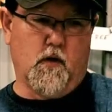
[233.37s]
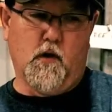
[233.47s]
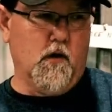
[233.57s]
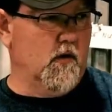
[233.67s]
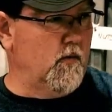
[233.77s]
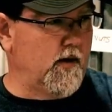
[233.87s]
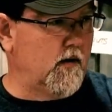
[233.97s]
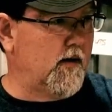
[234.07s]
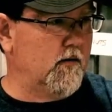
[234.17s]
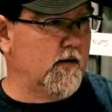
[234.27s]
all the way
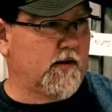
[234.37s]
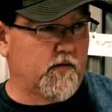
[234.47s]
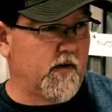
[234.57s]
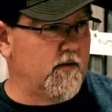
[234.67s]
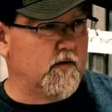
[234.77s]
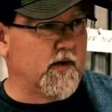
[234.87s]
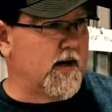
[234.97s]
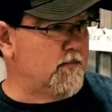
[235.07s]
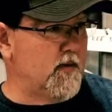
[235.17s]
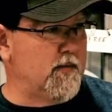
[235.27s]
around, like I said, the
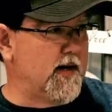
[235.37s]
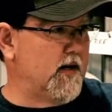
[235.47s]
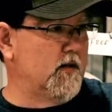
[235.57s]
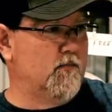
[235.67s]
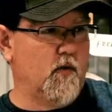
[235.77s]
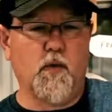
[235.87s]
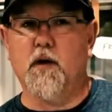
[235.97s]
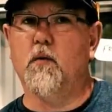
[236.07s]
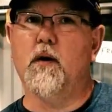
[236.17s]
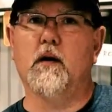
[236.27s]
top, the bottom, the
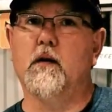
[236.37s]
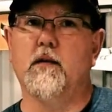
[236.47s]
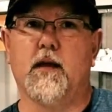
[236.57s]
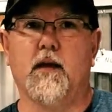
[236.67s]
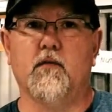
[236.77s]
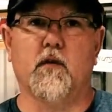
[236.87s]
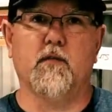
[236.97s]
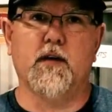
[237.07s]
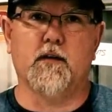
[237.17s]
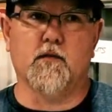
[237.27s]
wheel well, and the ends of
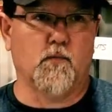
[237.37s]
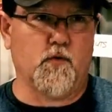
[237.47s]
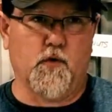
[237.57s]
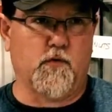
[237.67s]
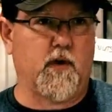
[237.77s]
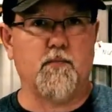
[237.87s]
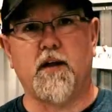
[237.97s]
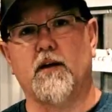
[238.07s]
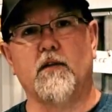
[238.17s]
it, and we'll do the same thing on the